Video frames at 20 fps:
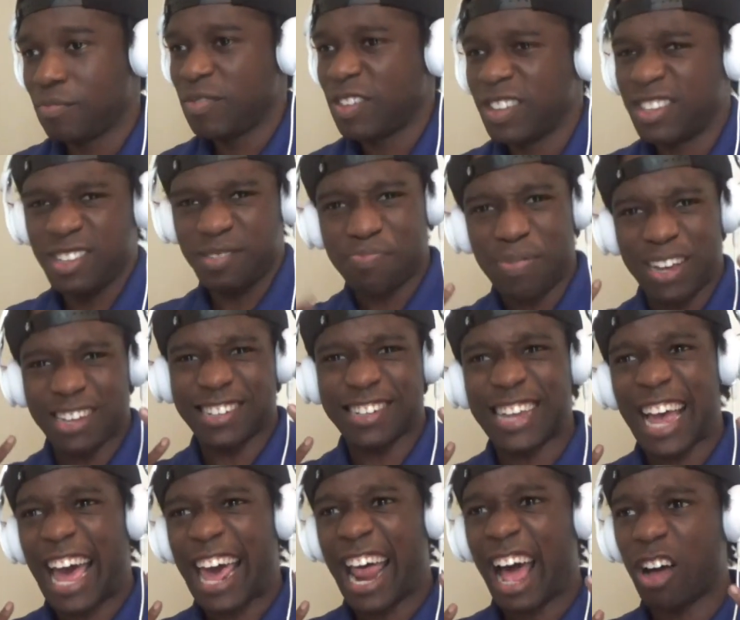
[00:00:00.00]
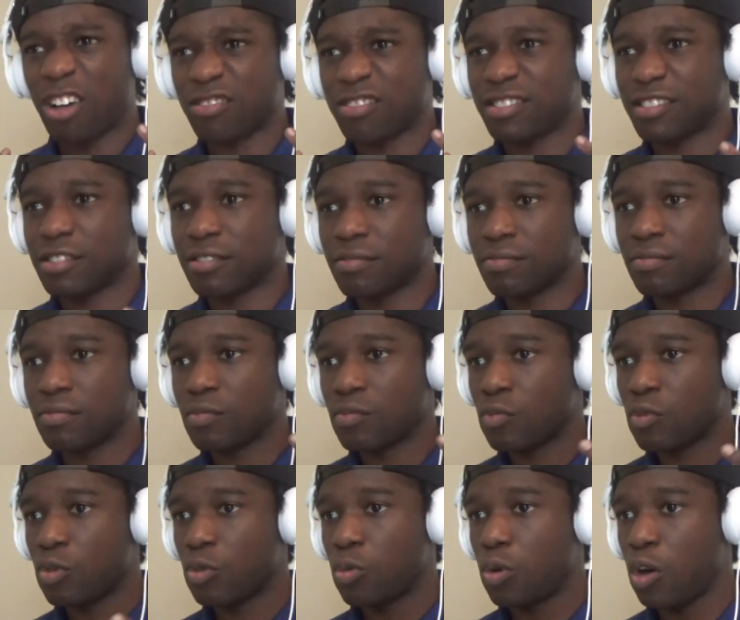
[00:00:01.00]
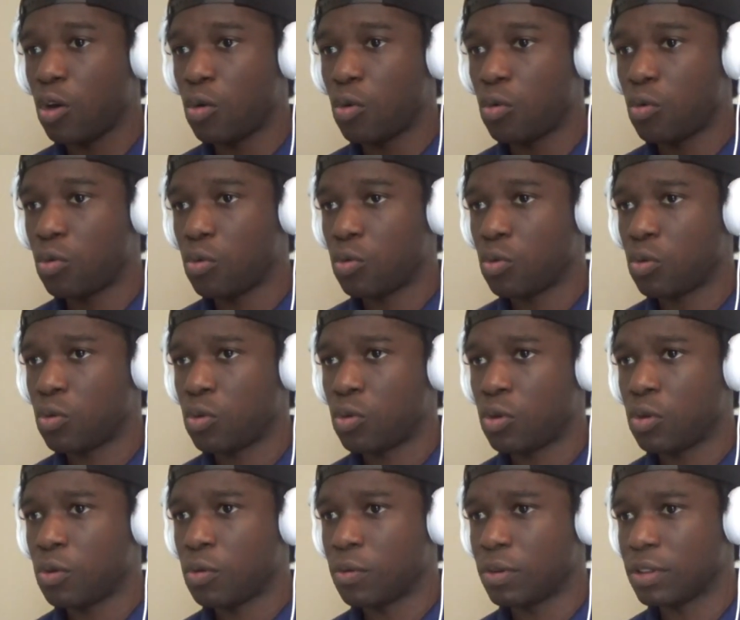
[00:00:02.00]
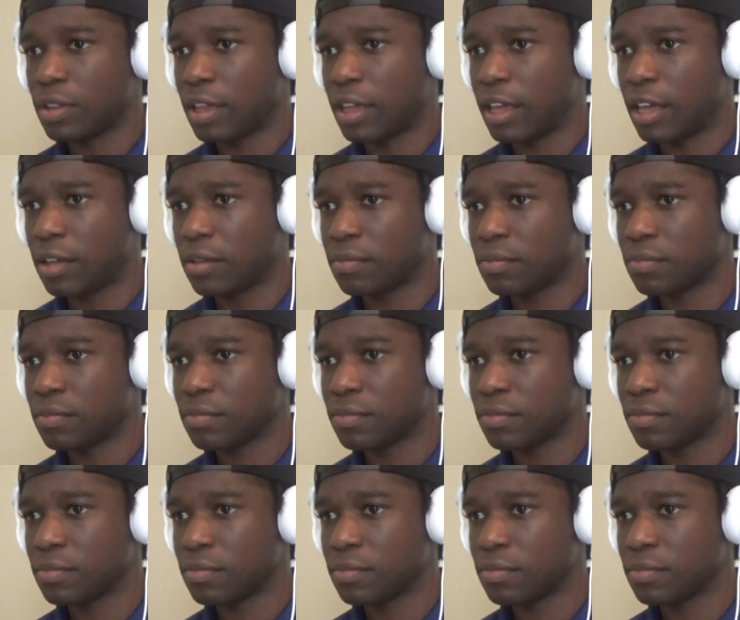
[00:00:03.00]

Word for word: Special shoutouts. Whoa, what the heck?